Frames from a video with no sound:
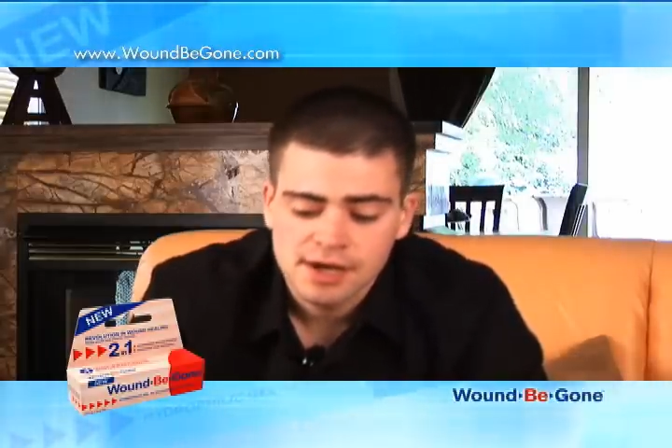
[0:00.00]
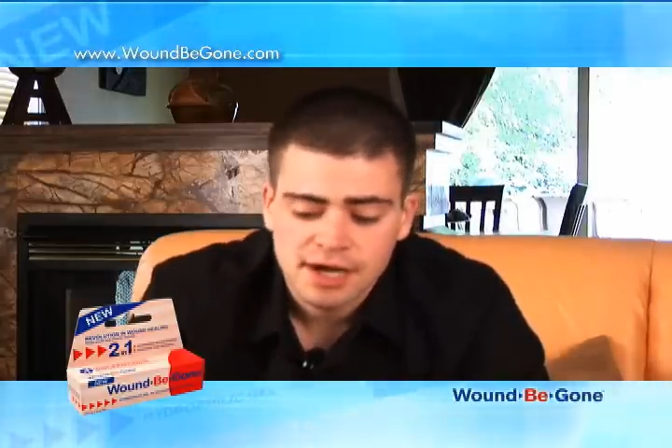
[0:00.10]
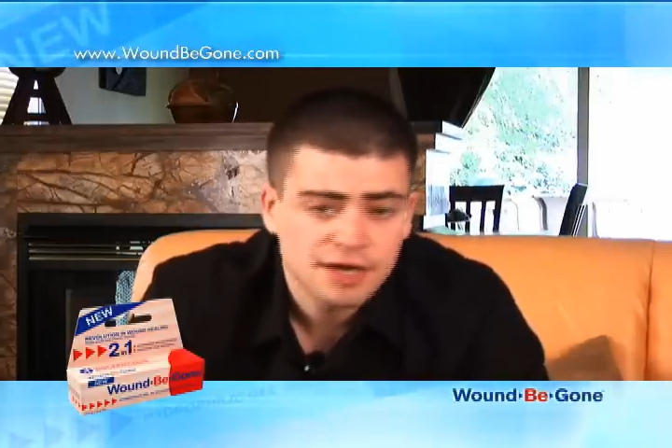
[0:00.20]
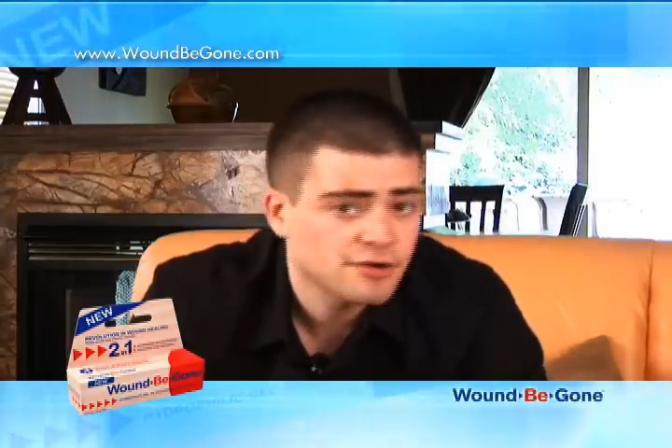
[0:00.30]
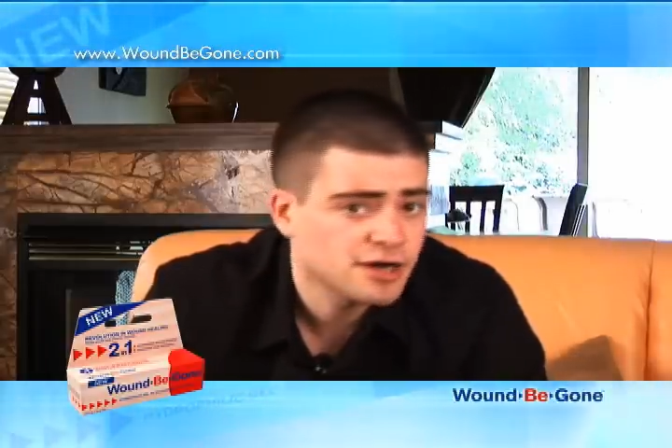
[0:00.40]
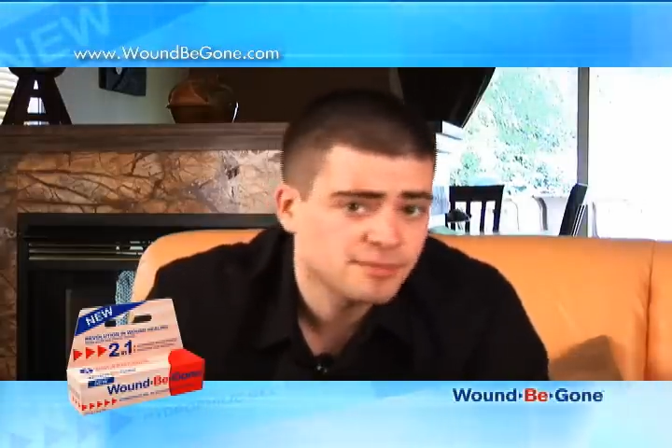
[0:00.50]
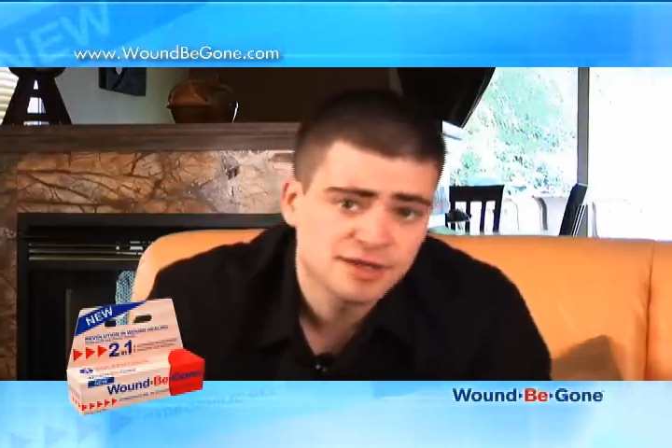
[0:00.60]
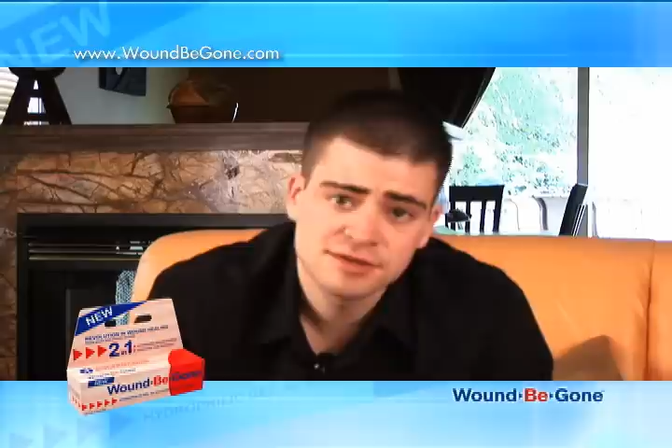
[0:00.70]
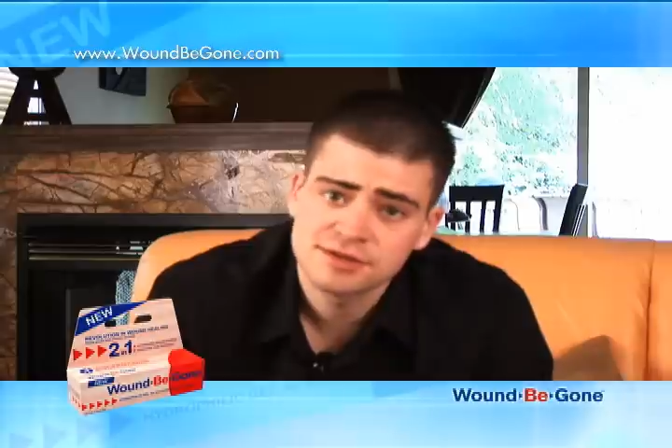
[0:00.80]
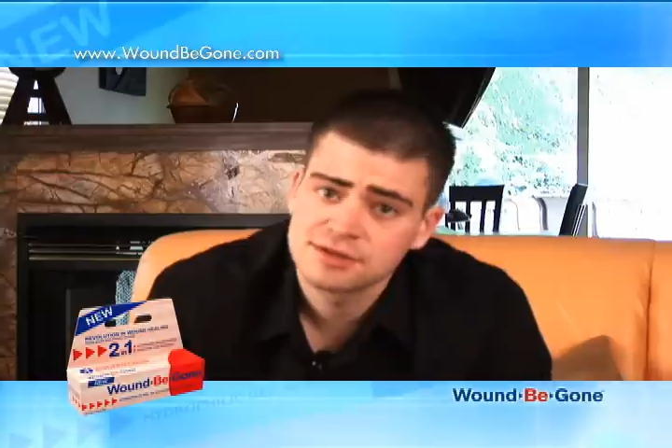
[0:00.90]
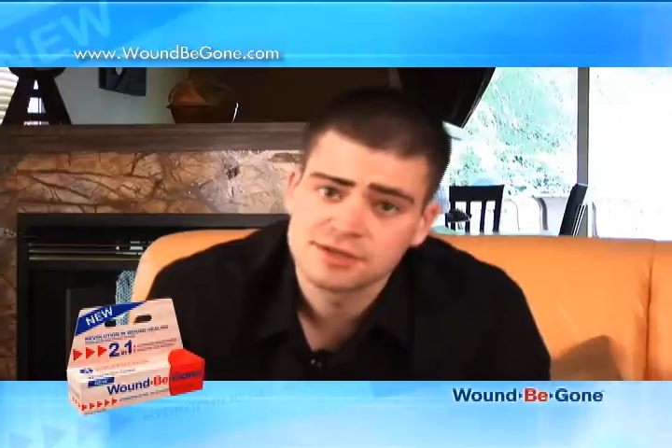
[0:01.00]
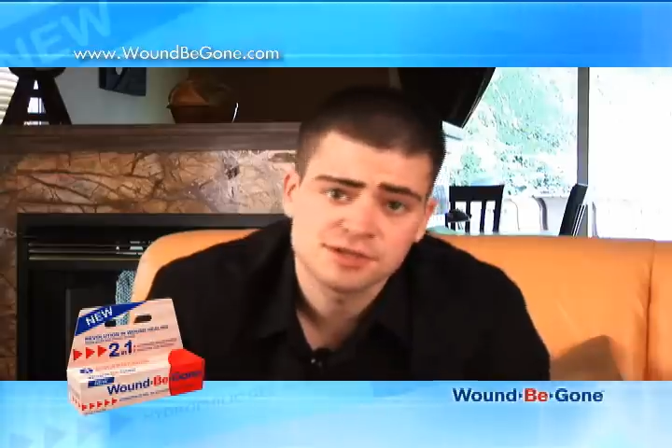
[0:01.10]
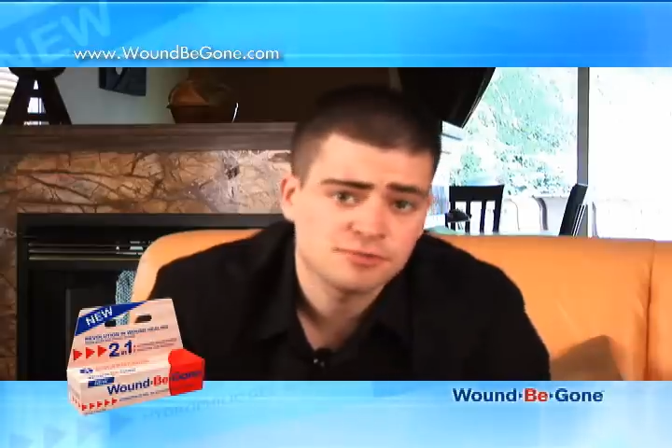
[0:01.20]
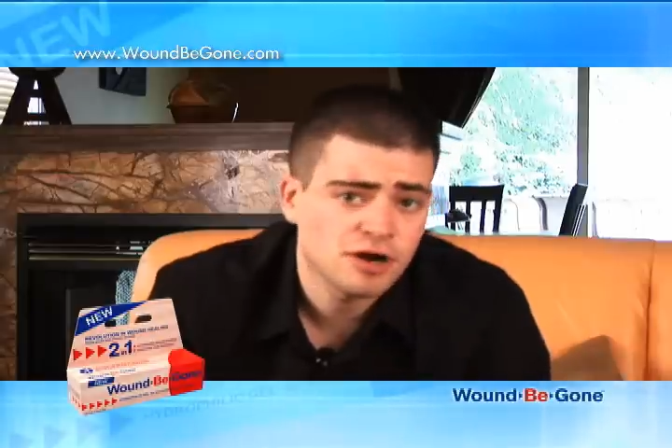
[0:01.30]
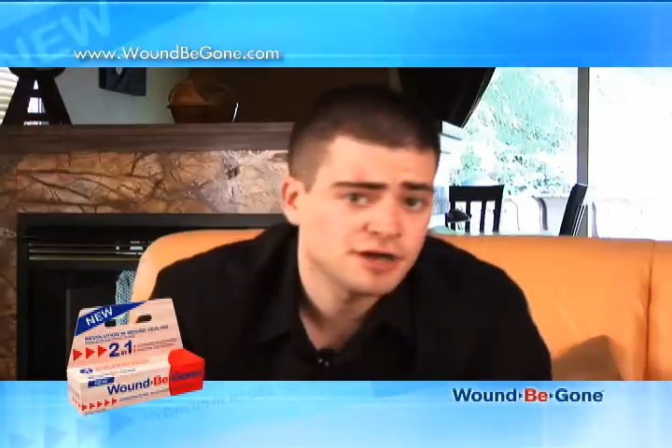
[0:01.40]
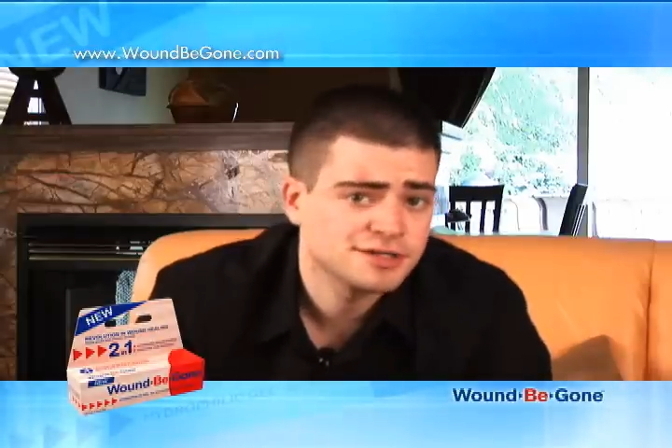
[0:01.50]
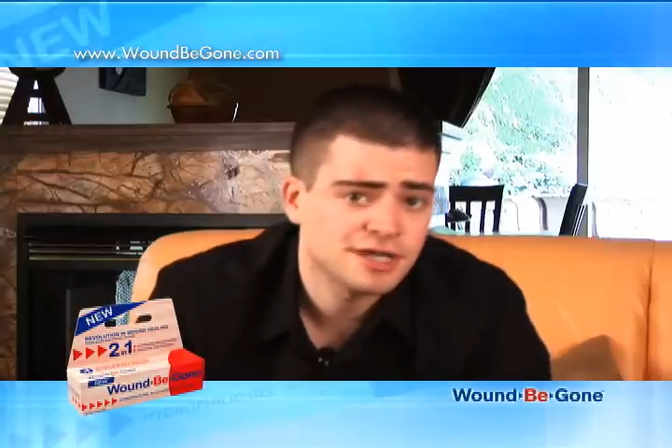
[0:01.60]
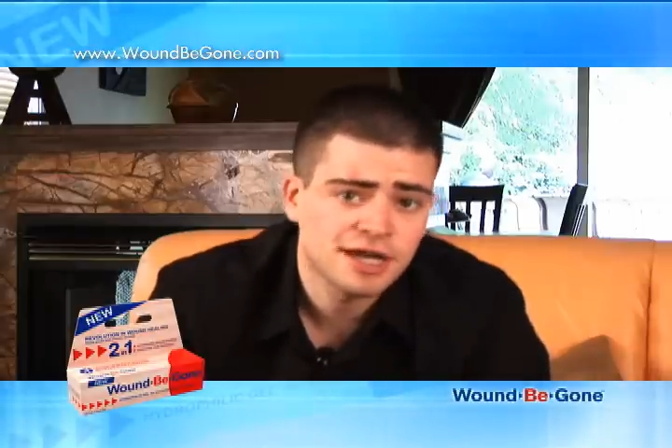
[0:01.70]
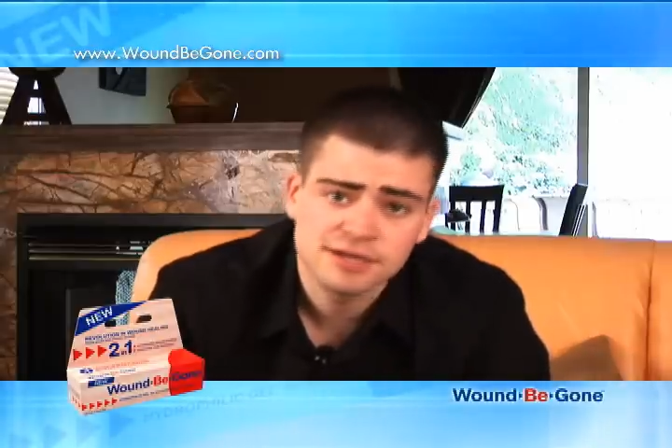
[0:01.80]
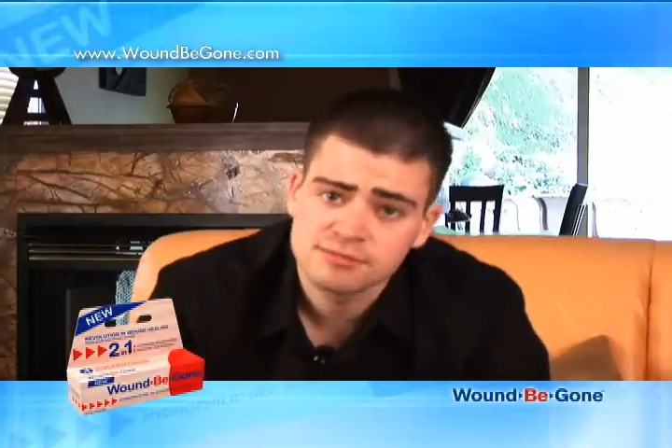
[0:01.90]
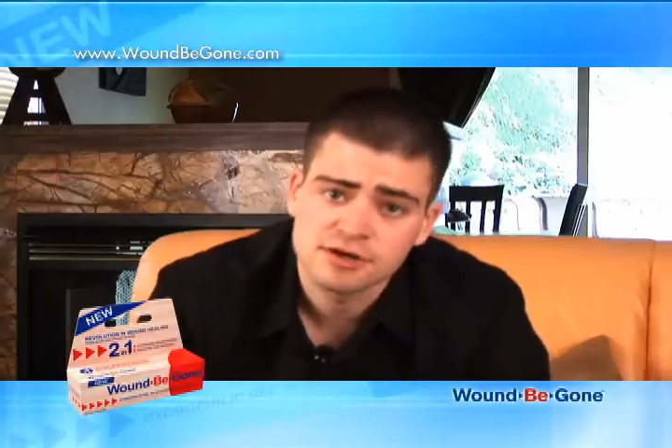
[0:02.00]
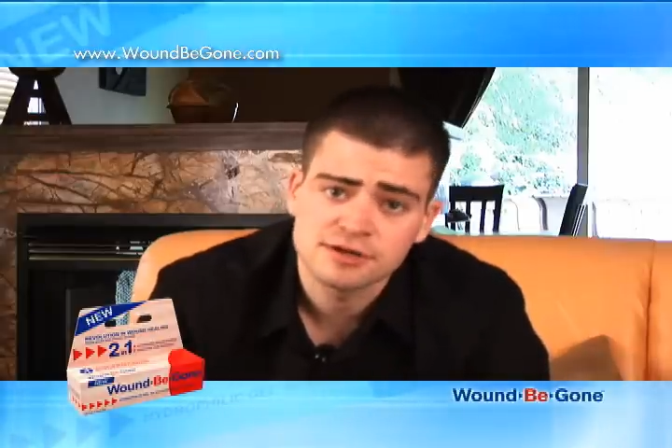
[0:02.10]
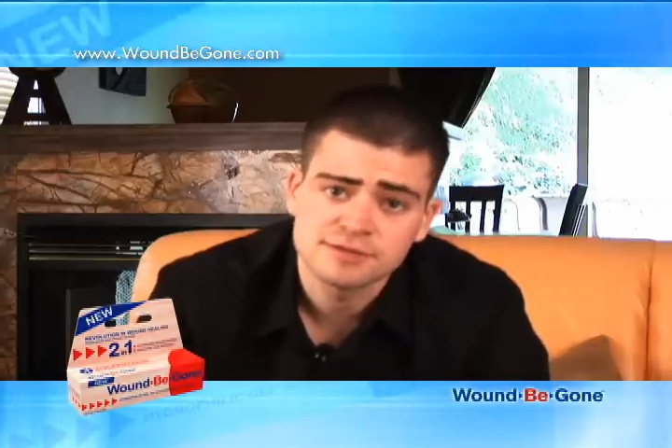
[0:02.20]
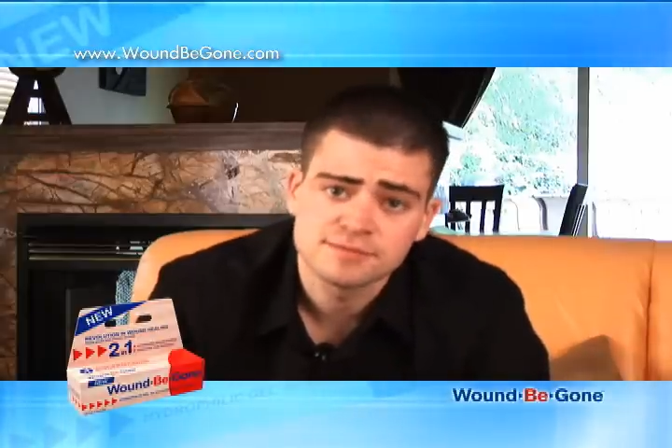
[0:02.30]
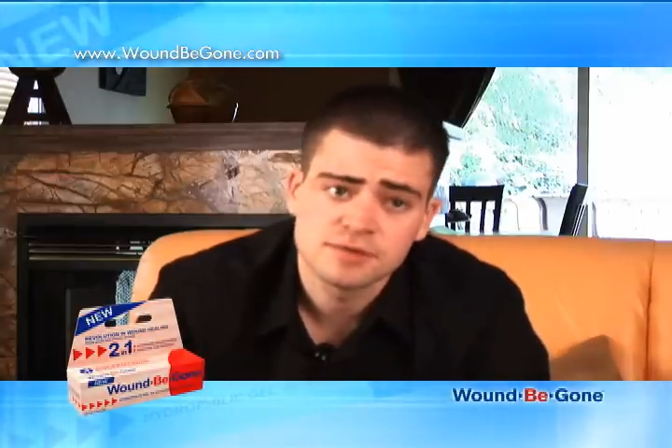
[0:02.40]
I'd recommend this product to anybody,